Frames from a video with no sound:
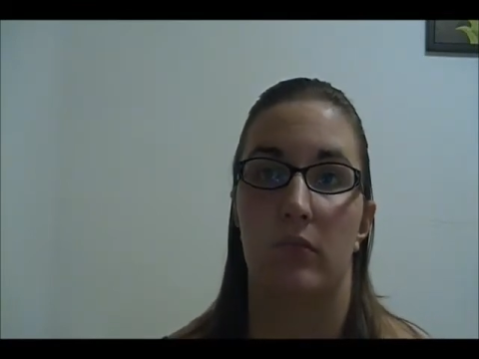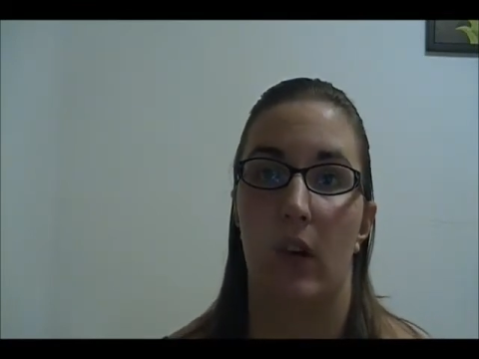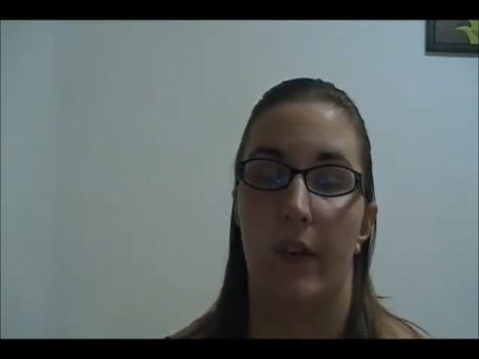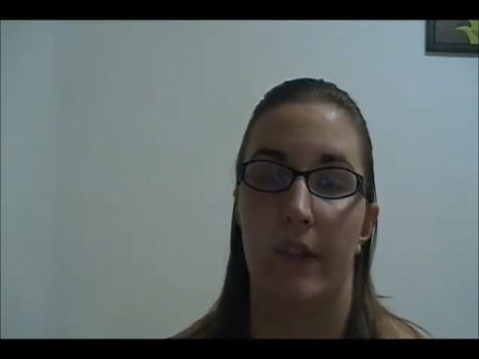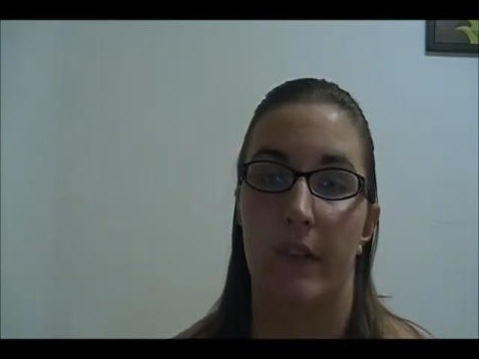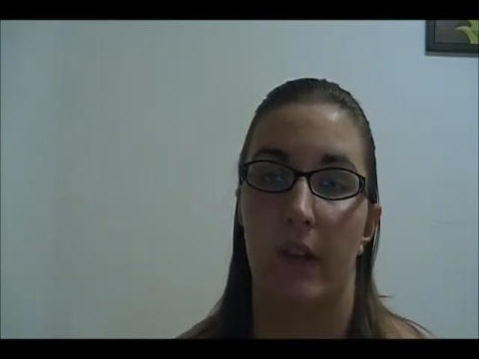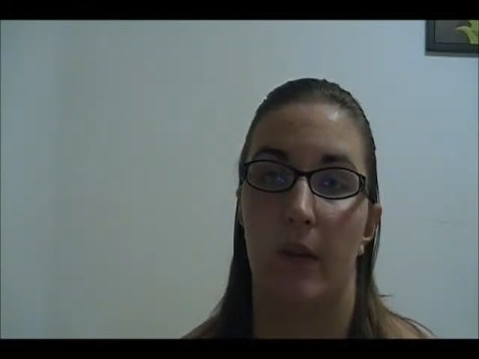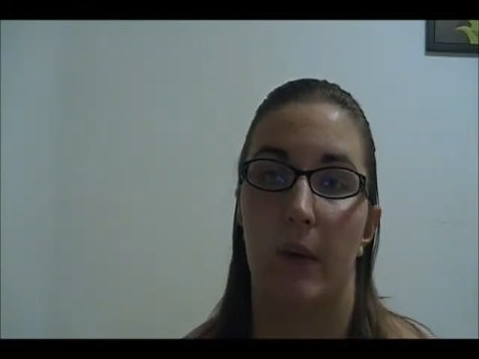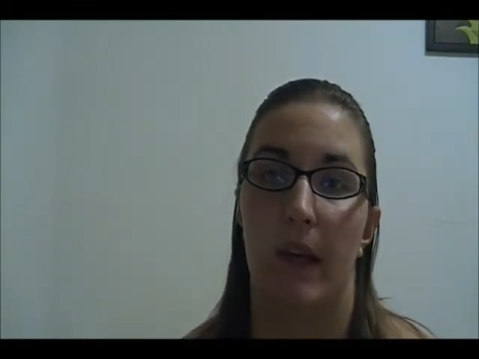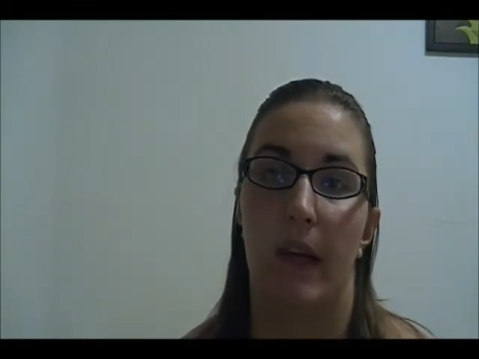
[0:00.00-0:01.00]
obviously in the
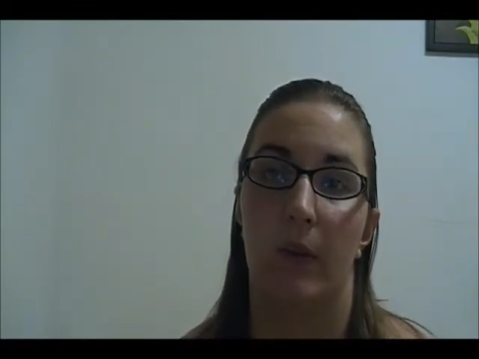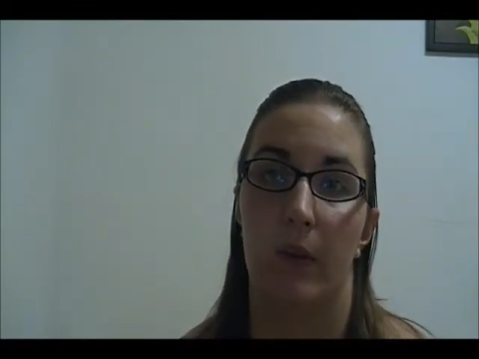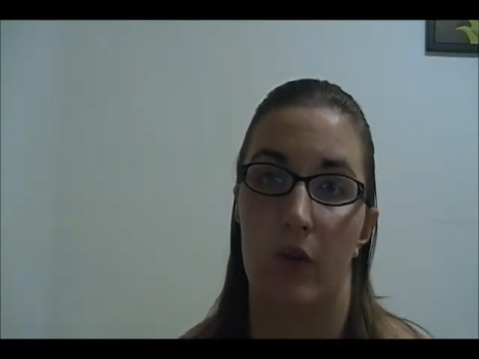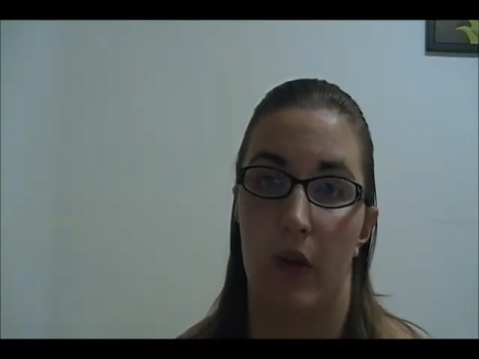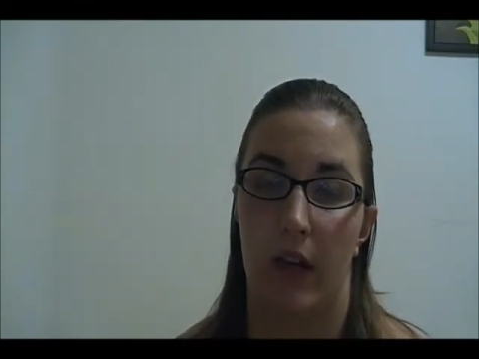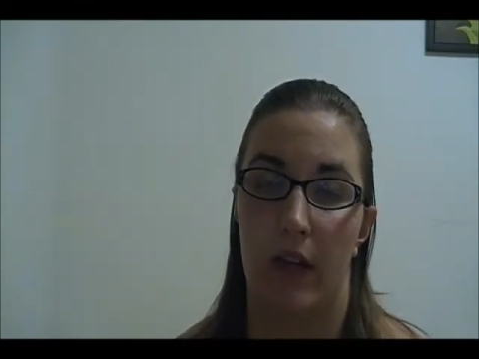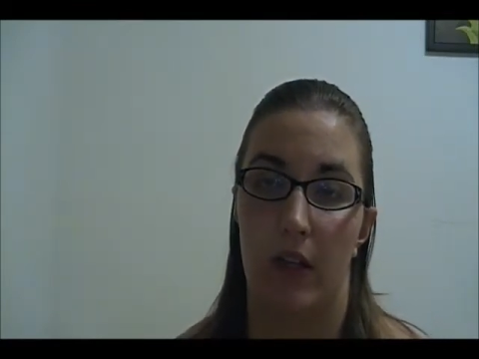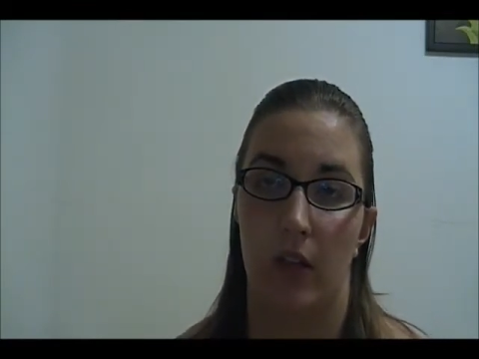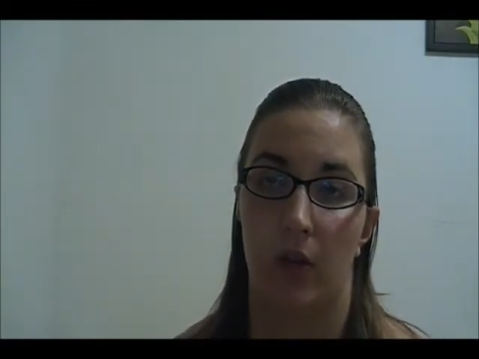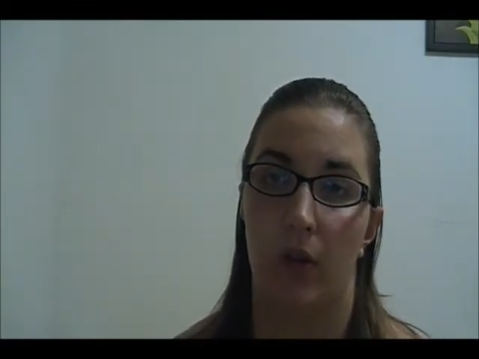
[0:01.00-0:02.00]
beginning we try to
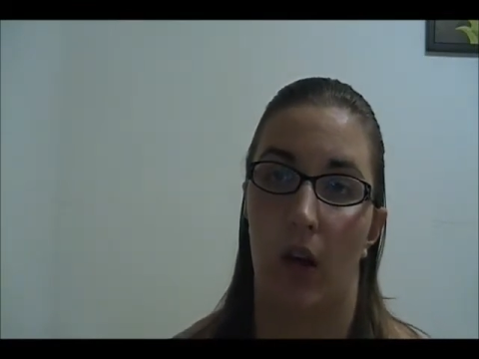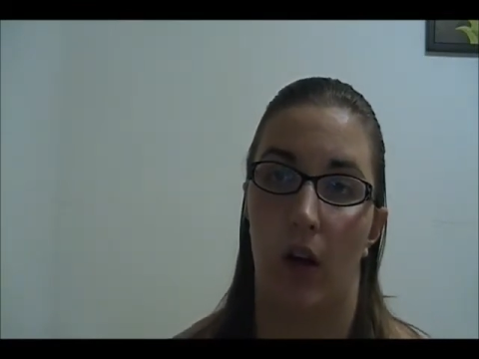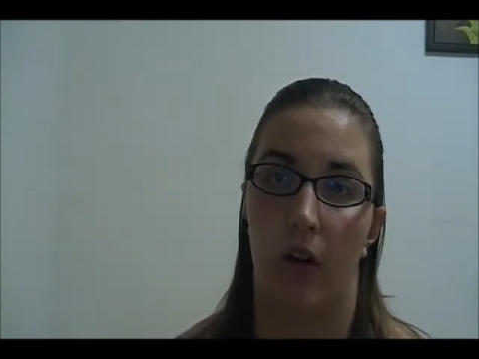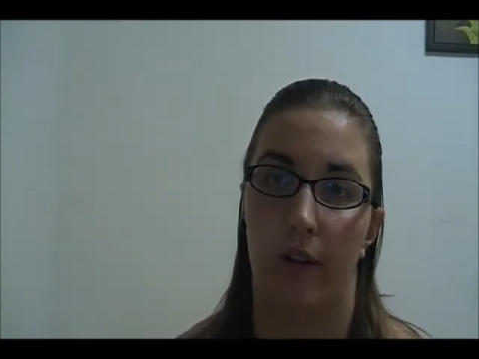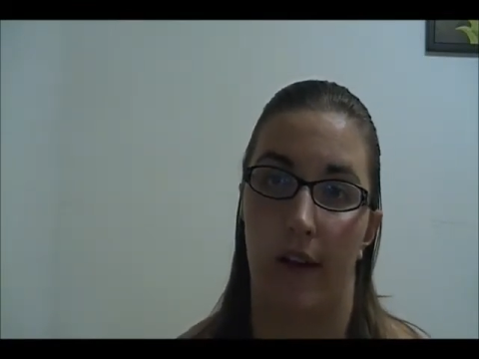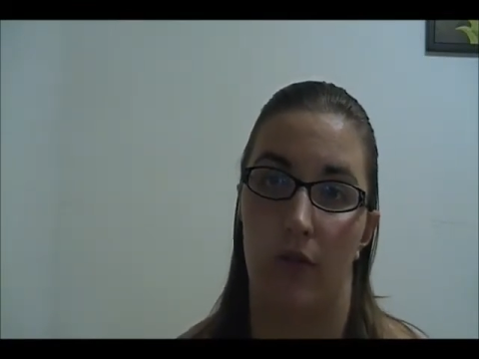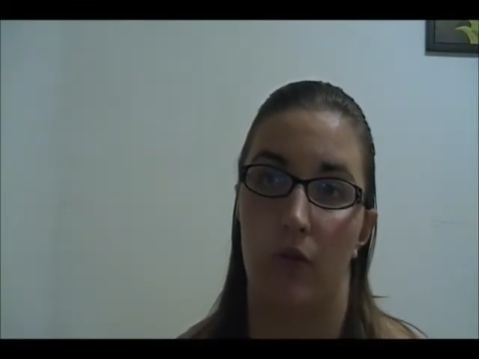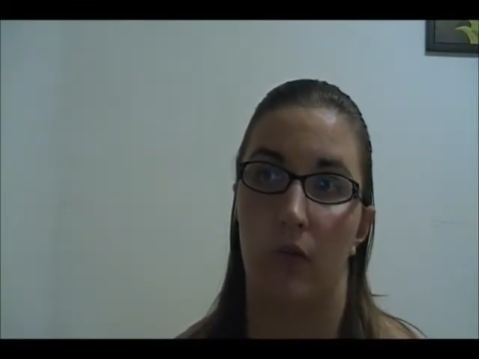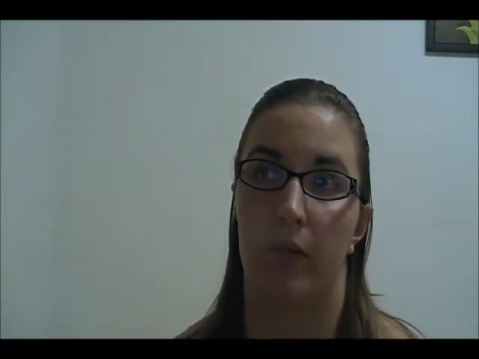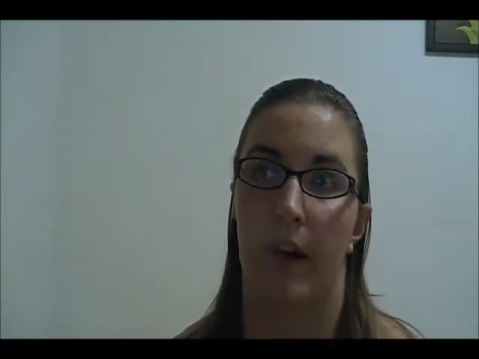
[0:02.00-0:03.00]
do the all
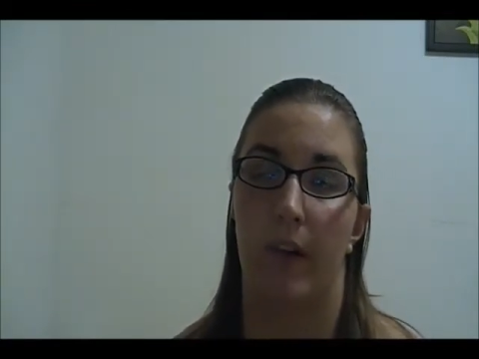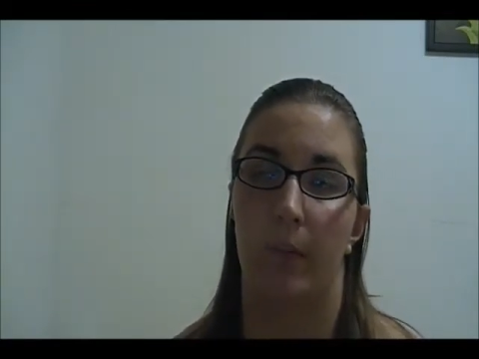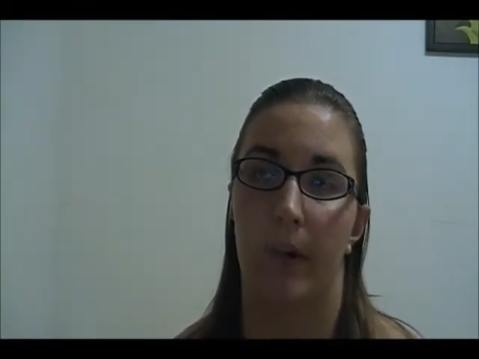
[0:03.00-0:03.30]
natural route,